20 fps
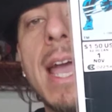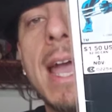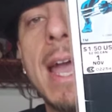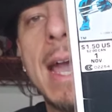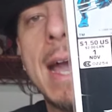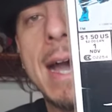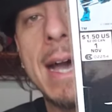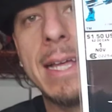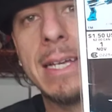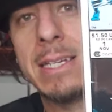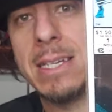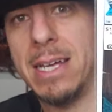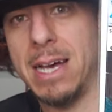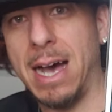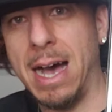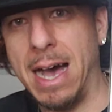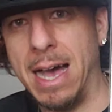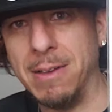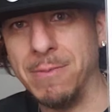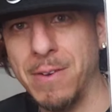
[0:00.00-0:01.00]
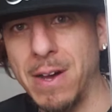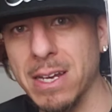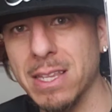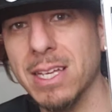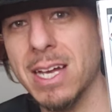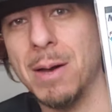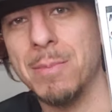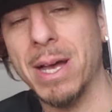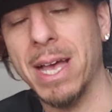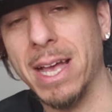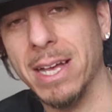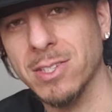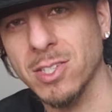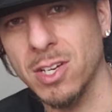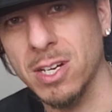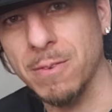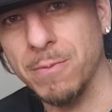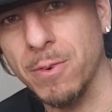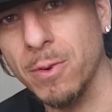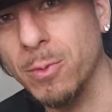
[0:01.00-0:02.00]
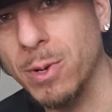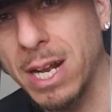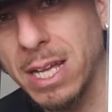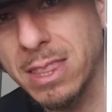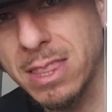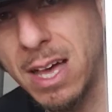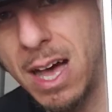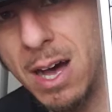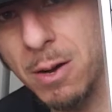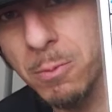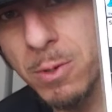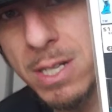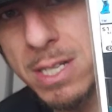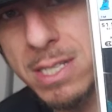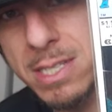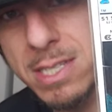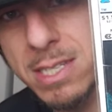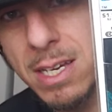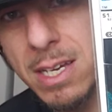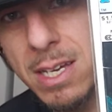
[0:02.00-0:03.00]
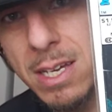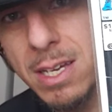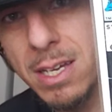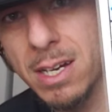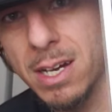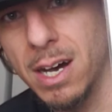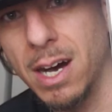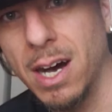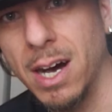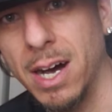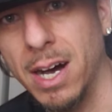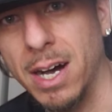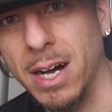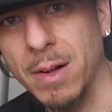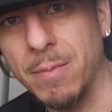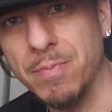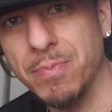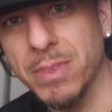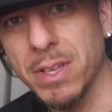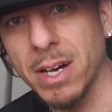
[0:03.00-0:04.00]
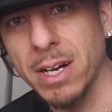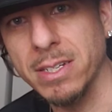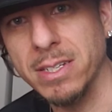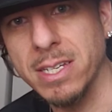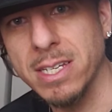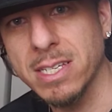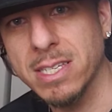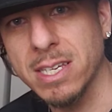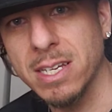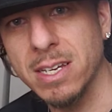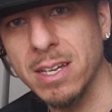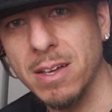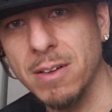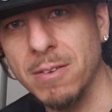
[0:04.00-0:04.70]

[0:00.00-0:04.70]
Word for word: And I finally got my hands on it for what I thought was uh, a decent